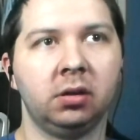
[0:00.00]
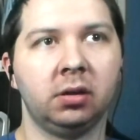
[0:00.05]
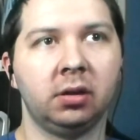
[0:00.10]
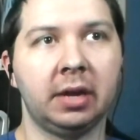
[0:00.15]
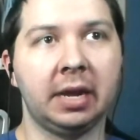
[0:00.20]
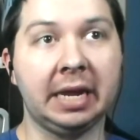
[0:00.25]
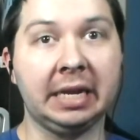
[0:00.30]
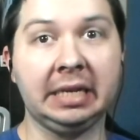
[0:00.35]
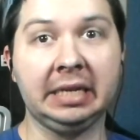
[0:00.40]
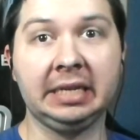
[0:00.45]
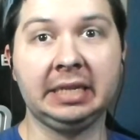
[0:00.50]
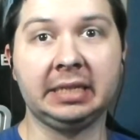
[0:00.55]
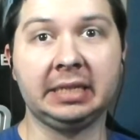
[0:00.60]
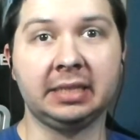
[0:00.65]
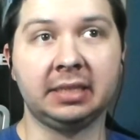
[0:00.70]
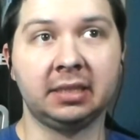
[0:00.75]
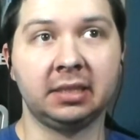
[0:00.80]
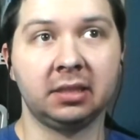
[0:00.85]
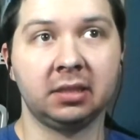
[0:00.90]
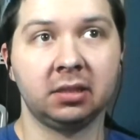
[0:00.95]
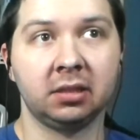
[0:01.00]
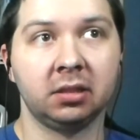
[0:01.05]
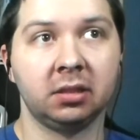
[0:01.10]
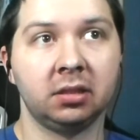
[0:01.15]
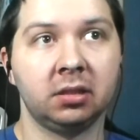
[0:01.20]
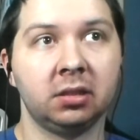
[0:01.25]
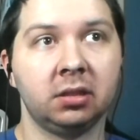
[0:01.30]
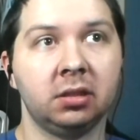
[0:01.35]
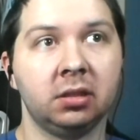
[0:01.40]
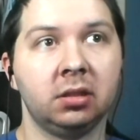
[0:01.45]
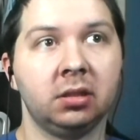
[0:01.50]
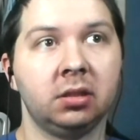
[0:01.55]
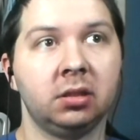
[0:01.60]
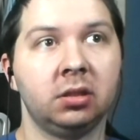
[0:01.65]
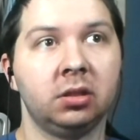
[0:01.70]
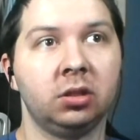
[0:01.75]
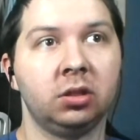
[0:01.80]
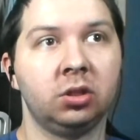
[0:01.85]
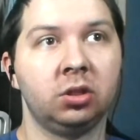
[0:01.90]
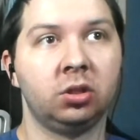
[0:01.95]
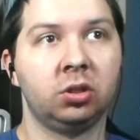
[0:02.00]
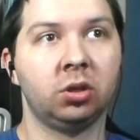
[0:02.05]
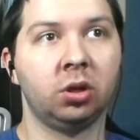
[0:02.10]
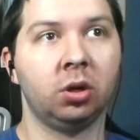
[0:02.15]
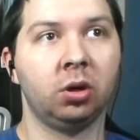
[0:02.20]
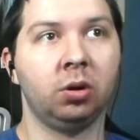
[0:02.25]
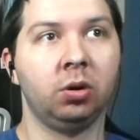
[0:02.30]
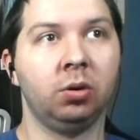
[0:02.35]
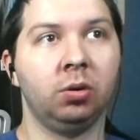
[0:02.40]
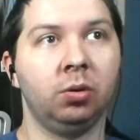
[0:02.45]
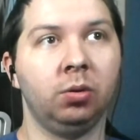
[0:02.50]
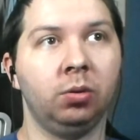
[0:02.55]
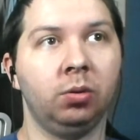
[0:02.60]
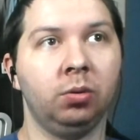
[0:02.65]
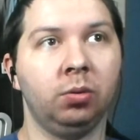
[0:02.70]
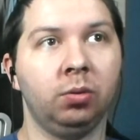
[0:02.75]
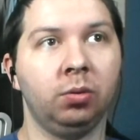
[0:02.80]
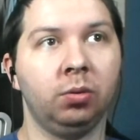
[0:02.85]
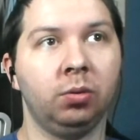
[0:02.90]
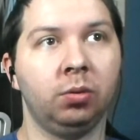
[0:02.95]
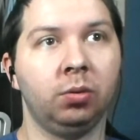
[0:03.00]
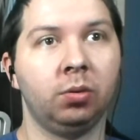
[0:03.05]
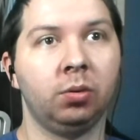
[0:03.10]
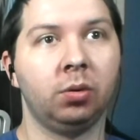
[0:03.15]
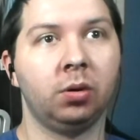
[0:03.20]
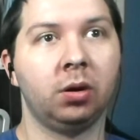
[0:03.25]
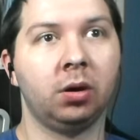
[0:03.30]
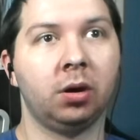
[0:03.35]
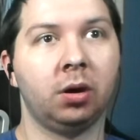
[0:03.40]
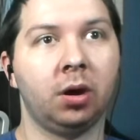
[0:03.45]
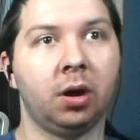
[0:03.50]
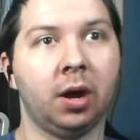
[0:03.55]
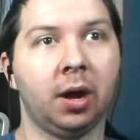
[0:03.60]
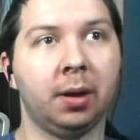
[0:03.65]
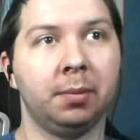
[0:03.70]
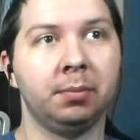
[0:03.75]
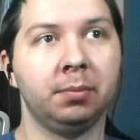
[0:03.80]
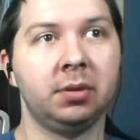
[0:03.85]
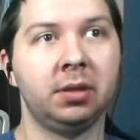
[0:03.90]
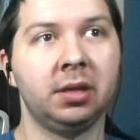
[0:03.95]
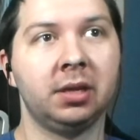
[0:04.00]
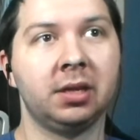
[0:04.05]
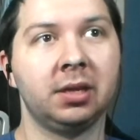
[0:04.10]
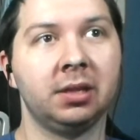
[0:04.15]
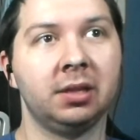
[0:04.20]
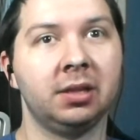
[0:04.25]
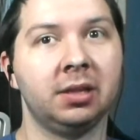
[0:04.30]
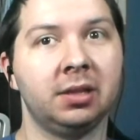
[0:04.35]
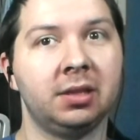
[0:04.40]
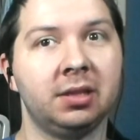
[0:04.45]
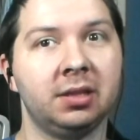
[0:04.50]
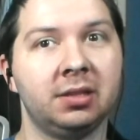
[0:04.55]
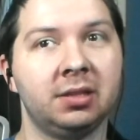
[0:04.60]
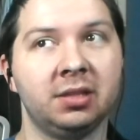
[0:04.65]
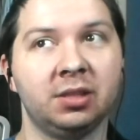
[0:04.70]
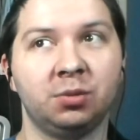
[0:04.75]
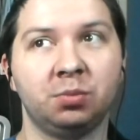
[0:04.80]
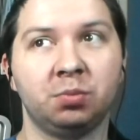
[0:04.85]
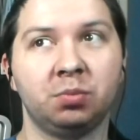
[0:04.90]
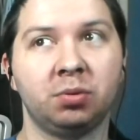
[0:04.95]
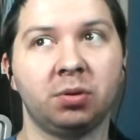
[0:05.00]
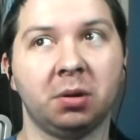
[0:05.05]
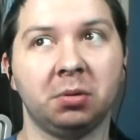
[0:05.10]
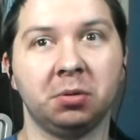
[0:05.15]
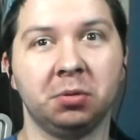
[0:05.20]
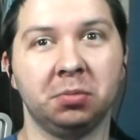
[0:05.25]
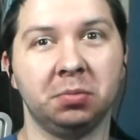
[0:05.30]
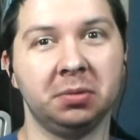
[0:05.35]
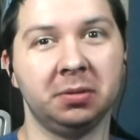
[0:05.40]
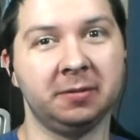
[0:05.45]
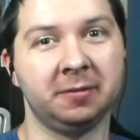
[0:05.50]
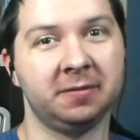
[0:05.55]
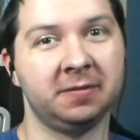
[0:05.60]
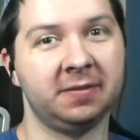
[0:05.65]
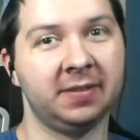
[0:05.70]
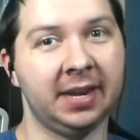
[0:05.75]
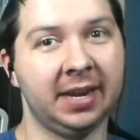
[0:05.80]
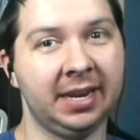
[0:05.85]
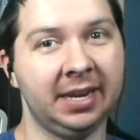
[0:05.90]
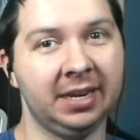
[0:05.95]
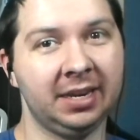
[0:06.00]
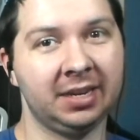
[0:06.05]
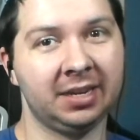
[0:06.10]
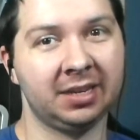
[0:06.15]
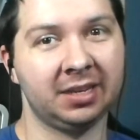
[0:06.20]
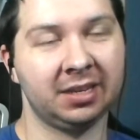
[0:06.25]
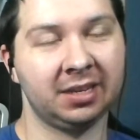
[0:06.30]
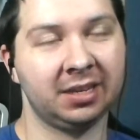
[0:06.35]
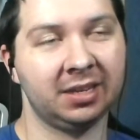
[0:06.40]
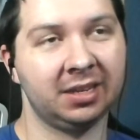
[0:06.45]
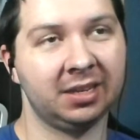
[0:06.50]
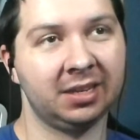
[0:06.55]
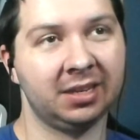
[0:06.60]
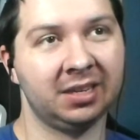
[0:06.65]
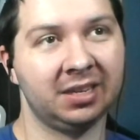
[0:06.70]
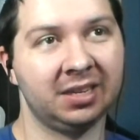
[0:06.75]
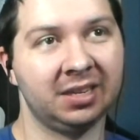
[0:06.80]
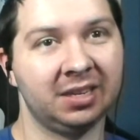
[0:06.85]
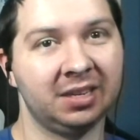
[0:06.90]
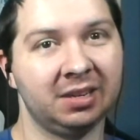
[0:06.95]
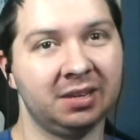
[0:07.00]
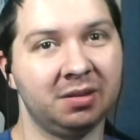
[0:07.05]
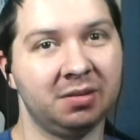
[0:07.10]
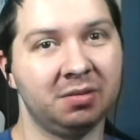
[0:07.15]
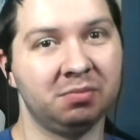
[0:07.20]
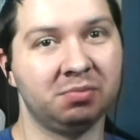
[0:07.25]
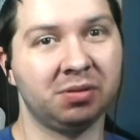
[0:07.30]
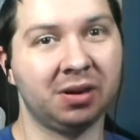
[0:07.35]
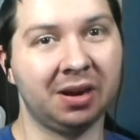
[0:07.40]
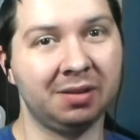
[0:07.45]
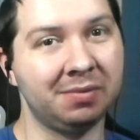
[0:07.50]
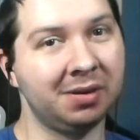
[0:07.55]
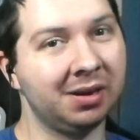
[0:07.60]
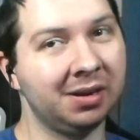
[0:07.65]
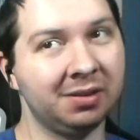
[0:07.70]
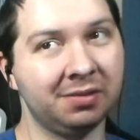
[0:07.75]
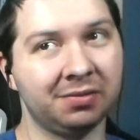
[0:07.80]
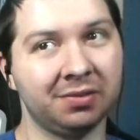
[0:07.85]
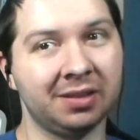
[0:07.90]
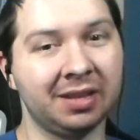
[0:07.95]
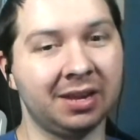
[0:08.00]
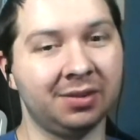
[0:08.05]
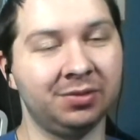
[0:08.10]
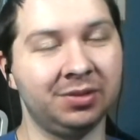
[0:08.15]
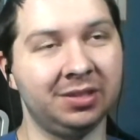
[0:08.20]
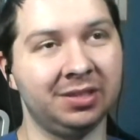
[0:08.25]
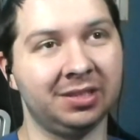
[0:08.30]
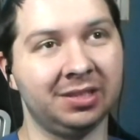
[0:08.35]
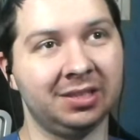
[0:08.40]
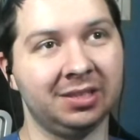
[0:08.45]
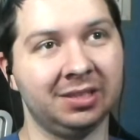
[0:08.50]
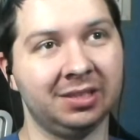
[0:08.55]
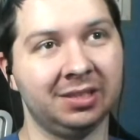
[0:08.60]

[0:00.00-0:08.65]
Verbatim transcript: At least. So I'm thinking that this is probably fake, primarily for that reason.